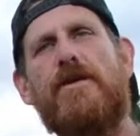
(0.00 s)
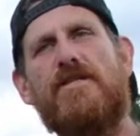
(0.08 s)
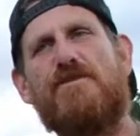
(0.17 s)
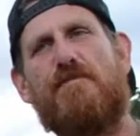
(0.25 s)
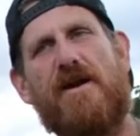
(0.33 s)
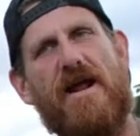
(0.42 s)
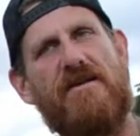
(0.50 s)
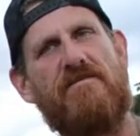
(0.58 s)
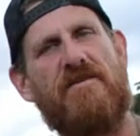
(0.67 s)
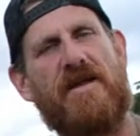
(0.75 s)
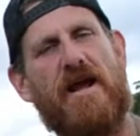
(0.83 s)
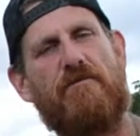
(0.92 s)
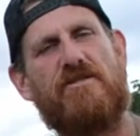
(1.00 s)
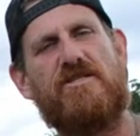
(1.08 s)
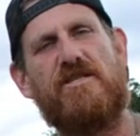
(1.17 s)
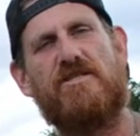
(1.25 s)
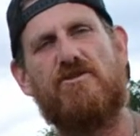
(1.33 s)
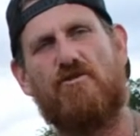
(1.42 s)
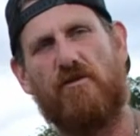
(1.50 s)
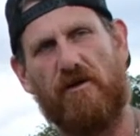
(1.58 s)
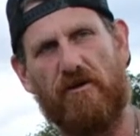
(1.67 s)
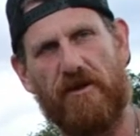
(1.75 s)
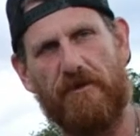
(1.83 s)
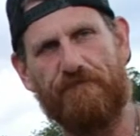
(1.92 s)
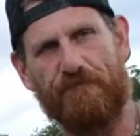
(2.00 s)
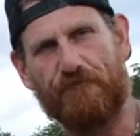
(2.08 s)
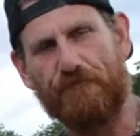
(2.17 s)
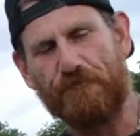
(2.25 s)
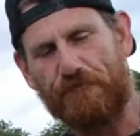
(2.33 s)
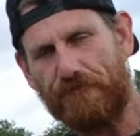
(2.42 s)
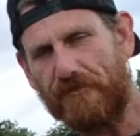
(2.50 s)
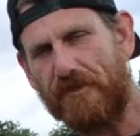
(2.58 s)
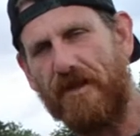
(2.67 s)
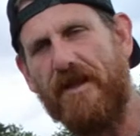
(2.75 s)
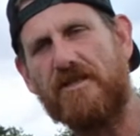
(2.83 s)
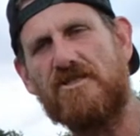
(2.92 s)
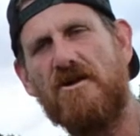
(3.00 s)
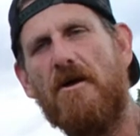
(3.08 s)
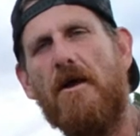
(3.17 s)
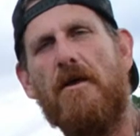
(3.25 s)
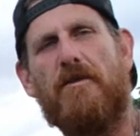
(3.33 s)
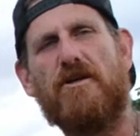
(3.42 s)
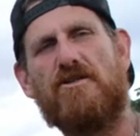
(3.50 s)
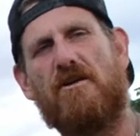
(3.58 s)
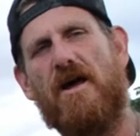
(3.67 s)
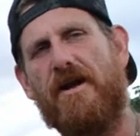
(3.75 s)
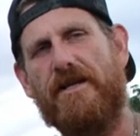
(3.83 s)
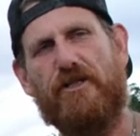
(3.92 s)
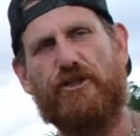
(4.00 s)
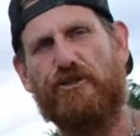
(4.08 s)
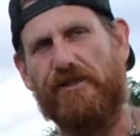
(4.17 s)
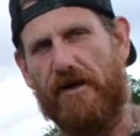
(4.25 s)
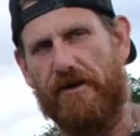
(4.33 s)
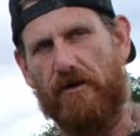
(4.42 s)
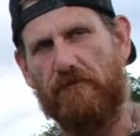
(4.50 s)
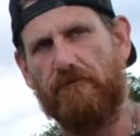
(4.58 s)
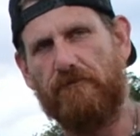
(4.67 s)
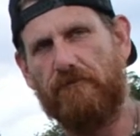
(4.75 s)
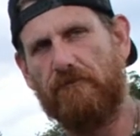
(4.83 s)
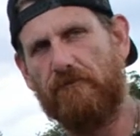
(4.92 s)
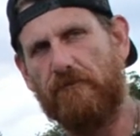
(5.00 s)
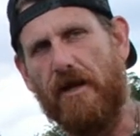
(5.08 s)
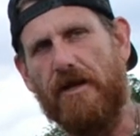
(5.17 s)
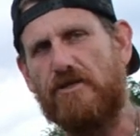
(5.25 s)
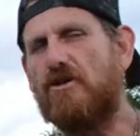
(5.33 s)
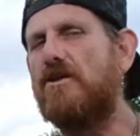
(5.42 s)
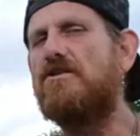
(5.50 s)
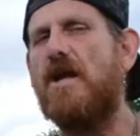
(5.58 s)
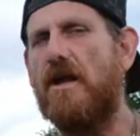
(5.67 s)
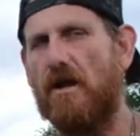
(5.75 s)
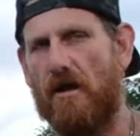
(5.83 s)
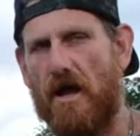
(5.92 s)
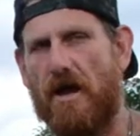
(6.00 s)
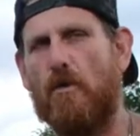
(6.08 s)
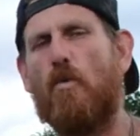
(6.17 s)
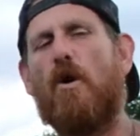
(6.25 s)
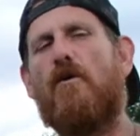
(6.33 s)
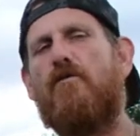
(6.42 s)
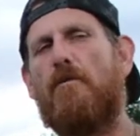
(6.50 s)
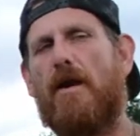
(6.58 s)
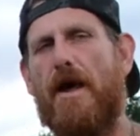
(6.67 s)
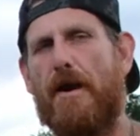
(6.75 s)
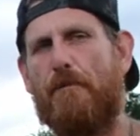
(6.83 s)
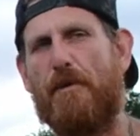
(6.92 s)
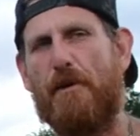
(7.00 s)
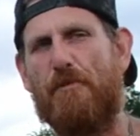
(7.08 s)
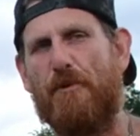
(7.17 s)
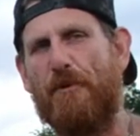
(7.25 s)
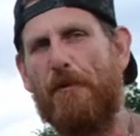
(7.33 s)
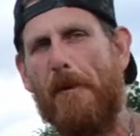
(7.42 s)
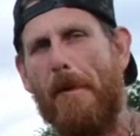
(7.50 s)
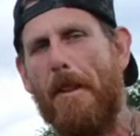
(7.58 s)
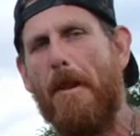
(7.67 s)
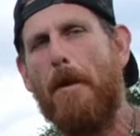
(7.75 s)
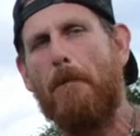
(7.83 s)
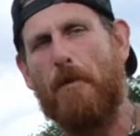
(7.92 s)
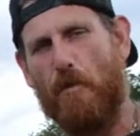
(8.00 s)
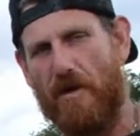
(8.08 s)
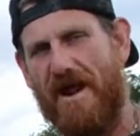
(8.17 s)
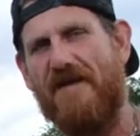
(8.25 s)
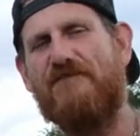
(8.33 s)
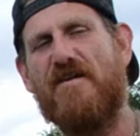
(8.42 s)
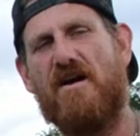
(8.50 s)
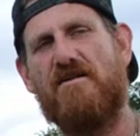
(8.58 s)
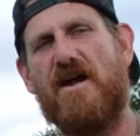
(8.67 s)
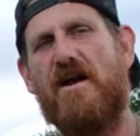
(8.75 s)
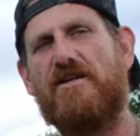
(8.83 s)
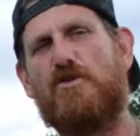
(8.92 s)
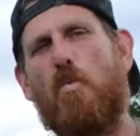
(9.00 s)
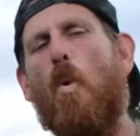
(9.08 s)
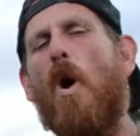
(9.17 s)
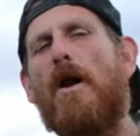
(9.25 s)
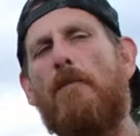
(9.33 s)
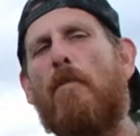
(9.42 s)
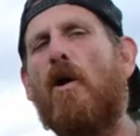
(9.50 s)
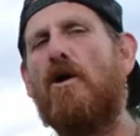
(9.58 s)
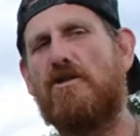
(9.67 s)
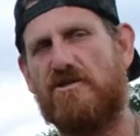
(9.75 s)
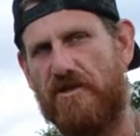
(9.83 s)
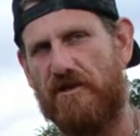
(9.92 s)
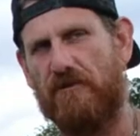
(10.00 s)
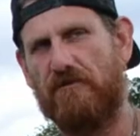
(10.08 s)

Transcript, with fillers: this, but I didn't think I would see it so clearly. It's there's a lot of issues out here, and it's going to take a lot of work from a lot of people. But what I found out is one person